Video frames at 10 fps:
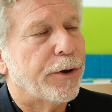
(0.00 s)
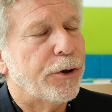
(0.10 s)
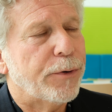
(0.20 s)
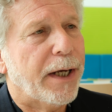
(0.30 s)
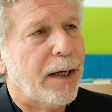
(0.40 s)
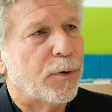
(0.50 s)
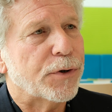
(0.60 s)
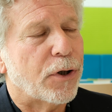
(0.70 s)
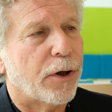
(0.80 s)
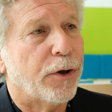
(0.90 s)
the new cable is
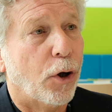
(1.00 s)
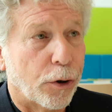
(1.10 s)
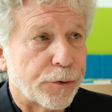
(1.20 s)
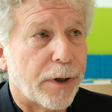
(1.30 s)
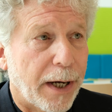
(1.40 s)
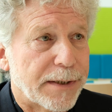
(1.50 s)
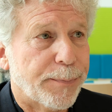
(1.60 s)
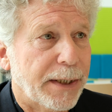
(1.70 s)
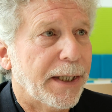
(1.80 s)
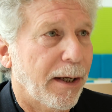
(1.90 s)
called the ultra
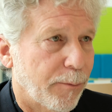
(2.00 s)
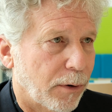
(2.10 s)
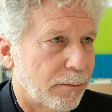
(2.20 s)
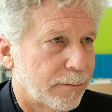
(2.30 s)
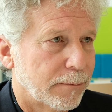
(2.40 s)
high-speed cable,